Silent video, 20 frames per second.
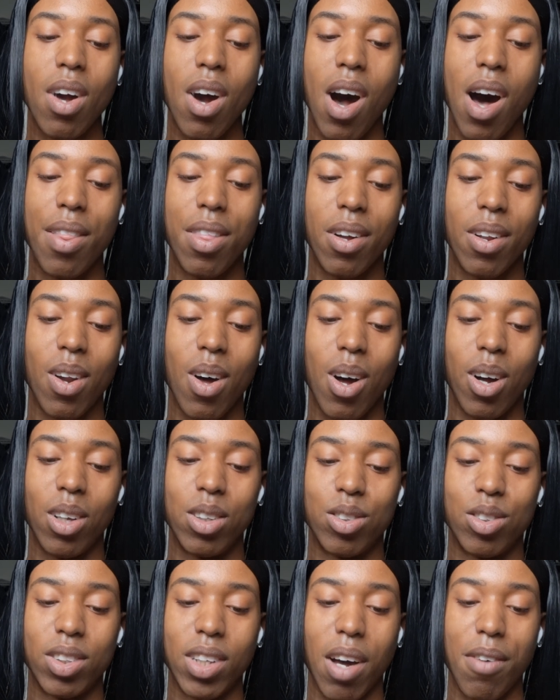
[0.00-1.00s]
Other
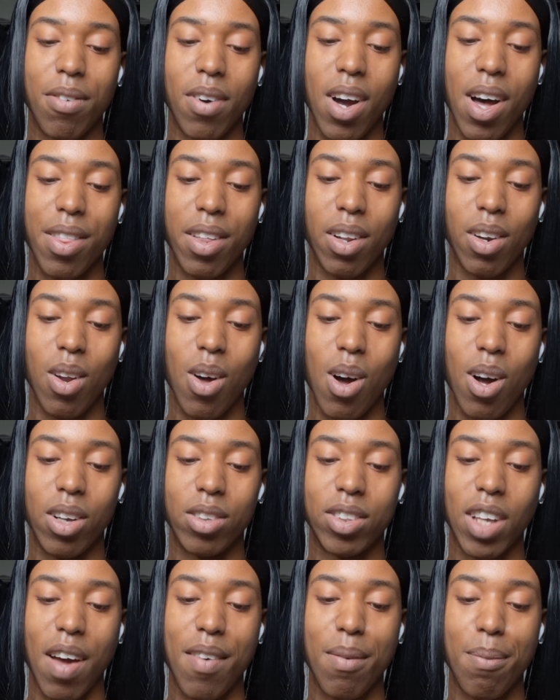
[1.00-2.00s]
laws. Several other
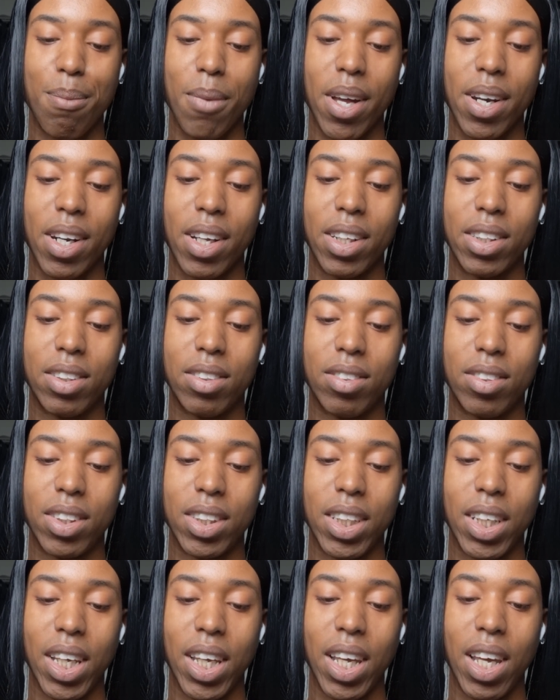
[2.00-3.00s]
laws have amended
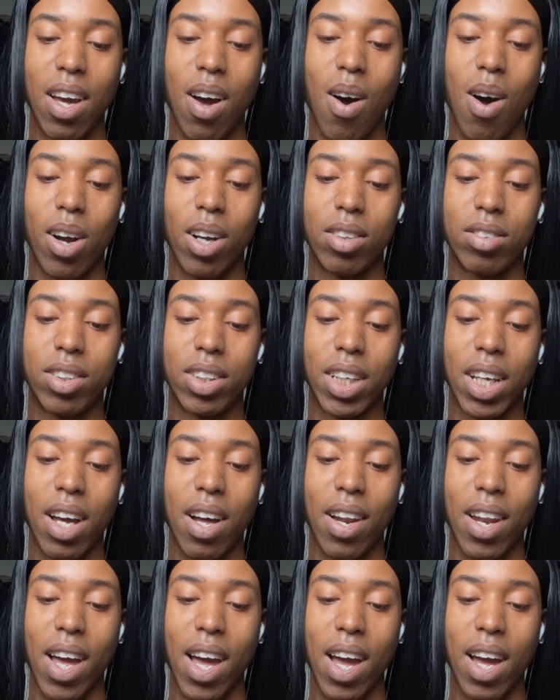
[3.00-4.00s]

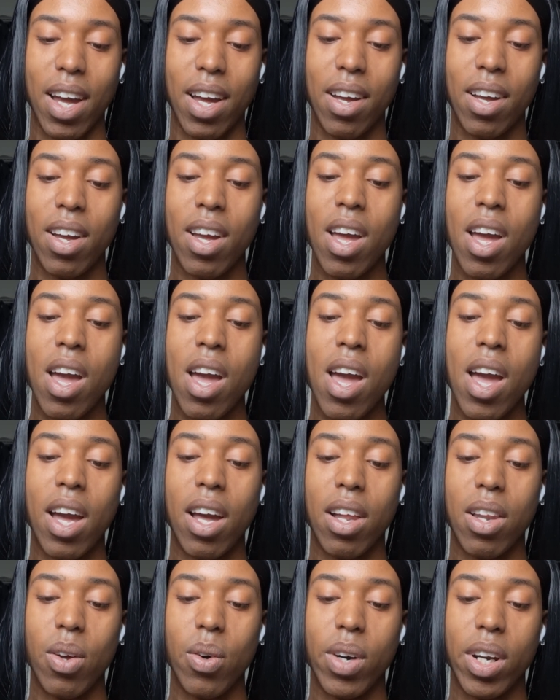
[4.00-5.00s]
CERCLA,
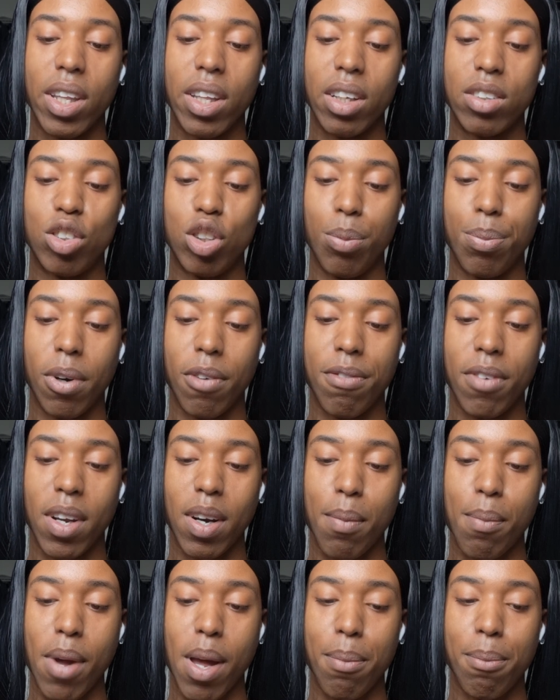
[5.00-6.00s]
including the Superfund
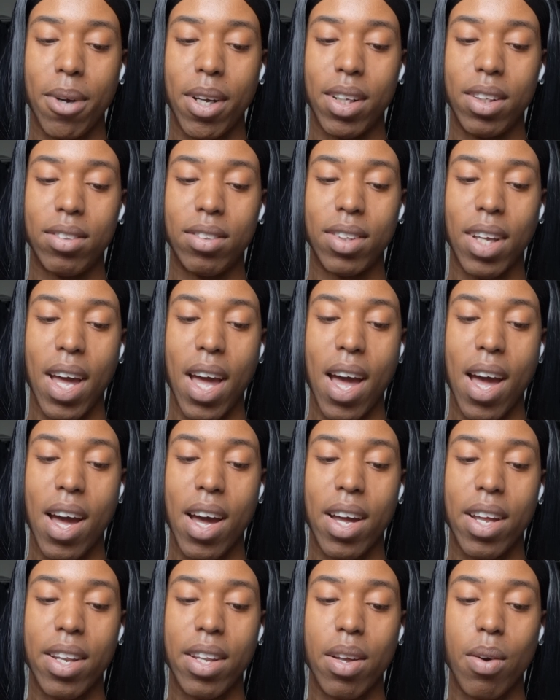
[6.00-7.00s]
Amendments
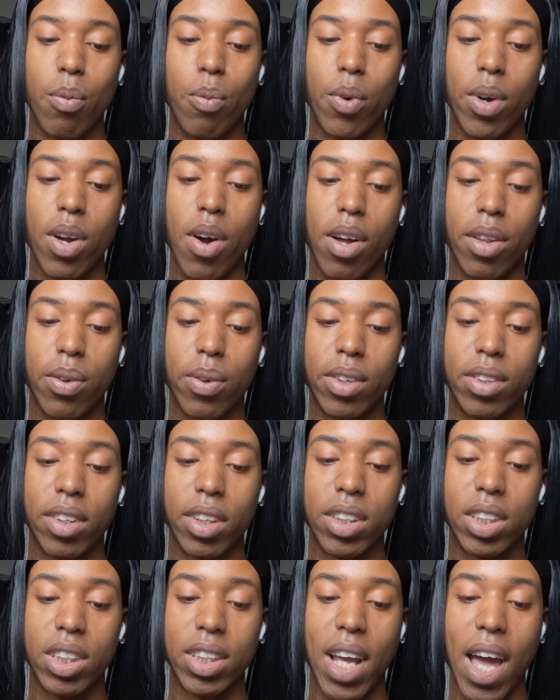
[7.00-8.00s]
and
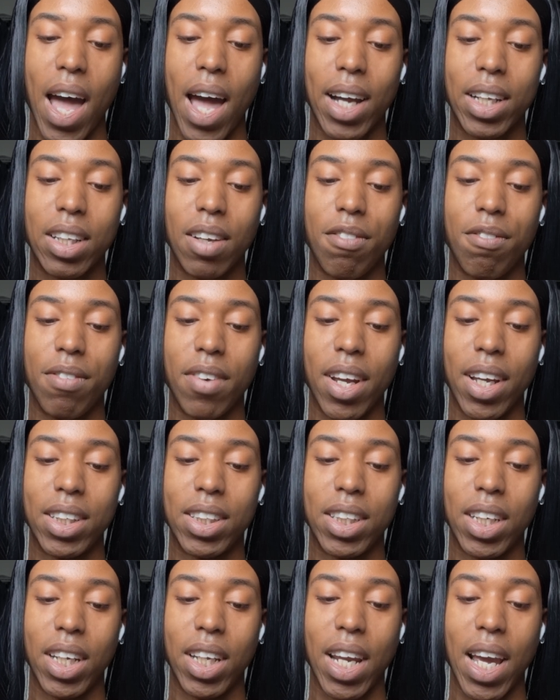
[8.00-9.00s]
Reauthorization Act of
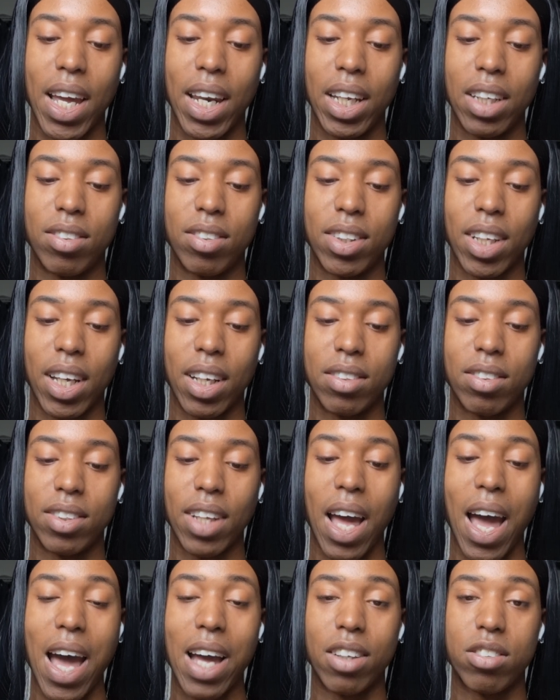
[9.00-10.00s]
1986,
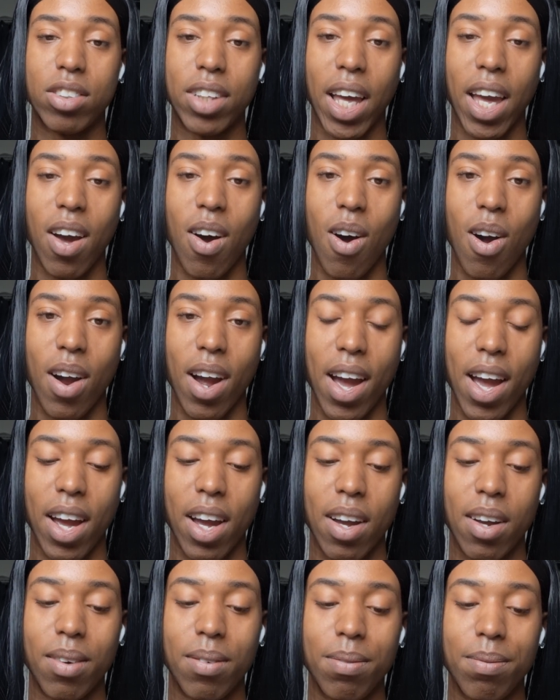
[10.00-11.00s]

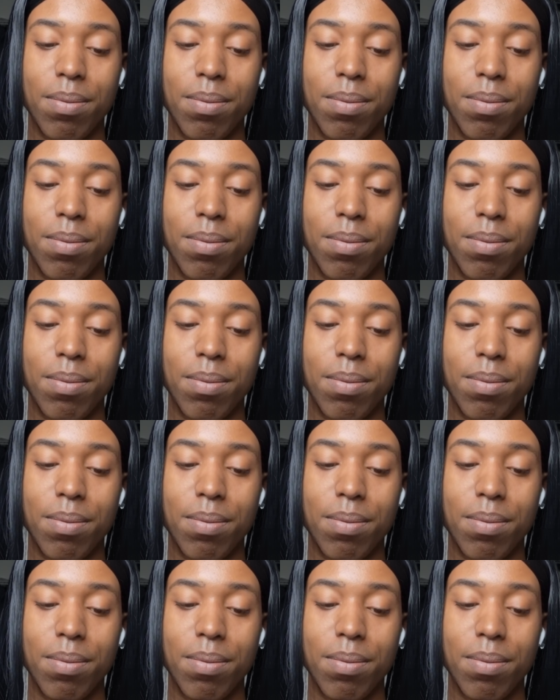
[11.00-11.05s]
SARA.